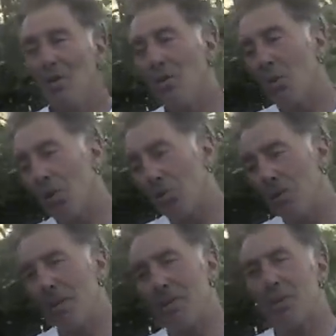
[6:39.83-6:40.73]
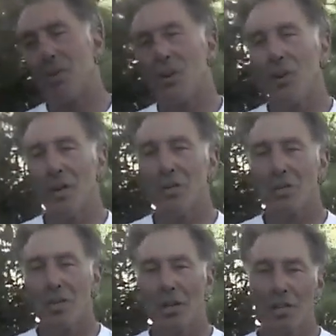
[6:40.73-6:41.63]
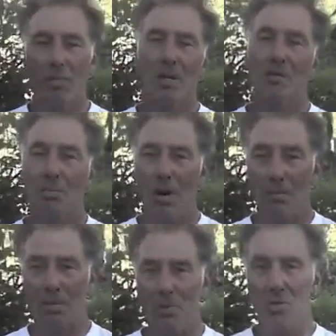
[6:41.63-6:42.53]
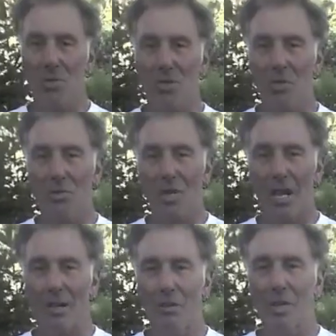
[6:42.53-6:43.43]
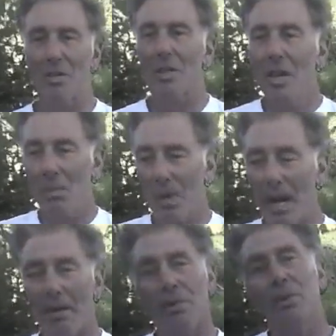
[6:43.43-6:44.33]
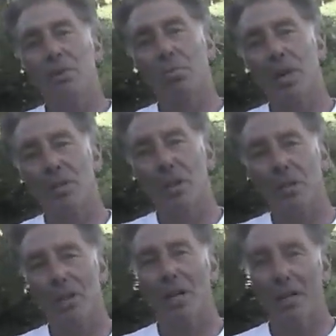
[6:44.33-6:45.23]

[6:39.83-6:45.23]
For 3 months of the year it's an expensive proposition to grow salad greens. We average the price out, and